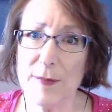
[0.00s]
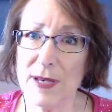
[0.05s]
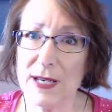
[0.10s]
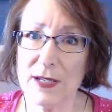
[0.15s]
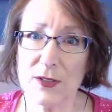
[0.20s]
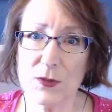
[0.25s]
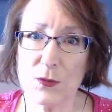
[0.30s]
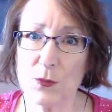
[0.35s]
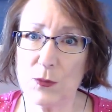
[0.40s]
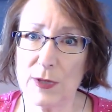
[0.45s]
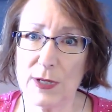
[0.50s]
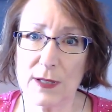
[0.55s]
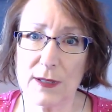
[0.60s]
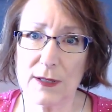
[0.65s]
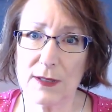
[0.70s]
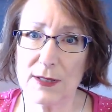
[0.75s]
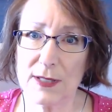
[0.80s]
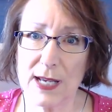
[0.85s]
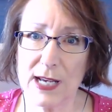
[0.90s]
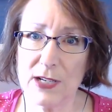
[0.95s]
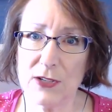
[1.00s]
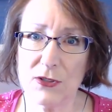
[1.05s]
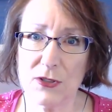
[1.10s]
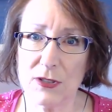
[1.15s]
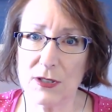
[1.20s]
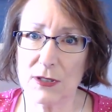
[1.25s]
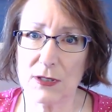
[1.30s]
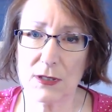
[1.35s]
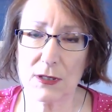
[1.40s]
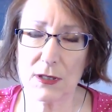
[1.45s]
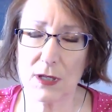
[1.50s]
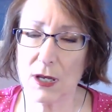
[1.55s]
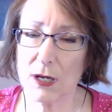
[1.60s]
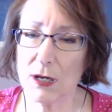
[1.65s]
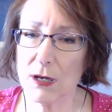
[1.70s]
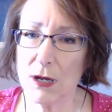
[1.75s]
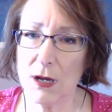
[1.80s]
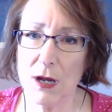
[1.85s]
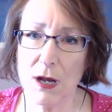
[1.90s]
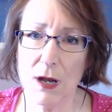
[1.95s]
biggest realization. It's like,
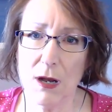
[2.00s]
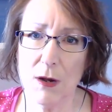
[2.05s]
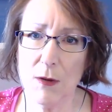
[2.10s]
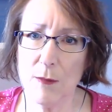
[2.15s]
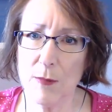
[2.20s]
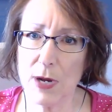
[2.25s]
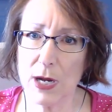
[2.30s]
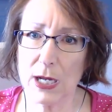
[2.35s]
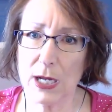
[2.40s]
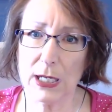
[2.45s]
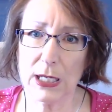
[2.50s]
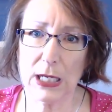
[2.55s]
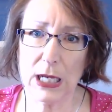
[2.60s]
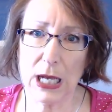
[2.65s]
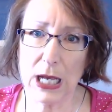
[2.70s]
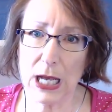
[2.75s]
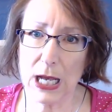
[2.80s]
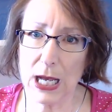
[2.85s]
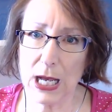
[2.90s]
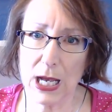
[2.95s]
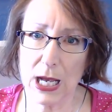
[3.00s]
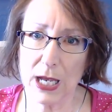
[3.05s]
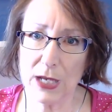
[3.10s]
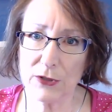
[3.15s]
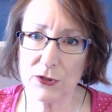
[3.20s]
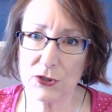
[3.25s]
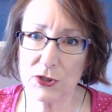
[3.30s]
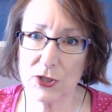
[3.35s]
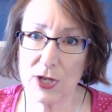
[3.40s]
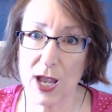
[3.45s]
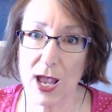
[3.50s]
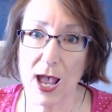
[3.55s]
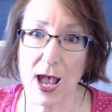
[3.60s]
oh my gosh,